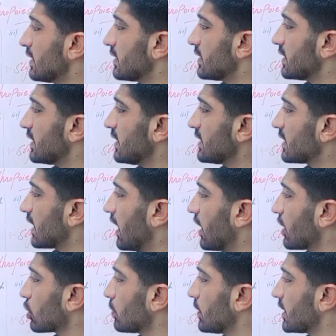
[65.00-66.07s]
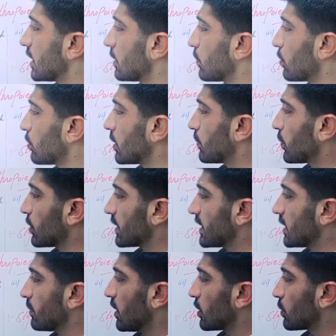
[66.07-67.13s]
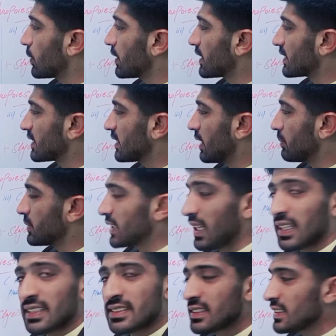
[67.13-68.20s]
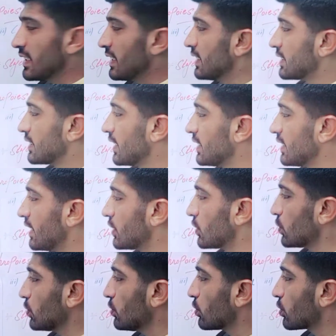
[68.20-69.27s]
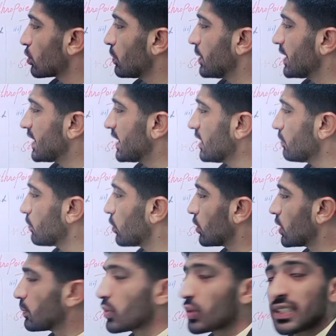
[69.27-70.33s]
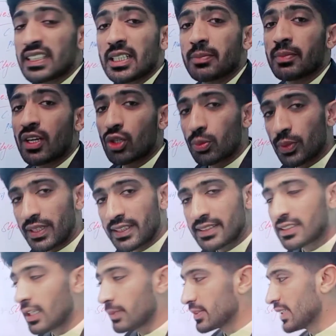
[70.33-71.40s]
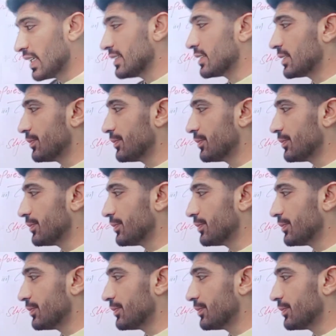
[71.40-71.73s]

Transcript: these uncommitted pluripotent hematopoietic stem cells change into committed pluripotent hematopoietic stem cells.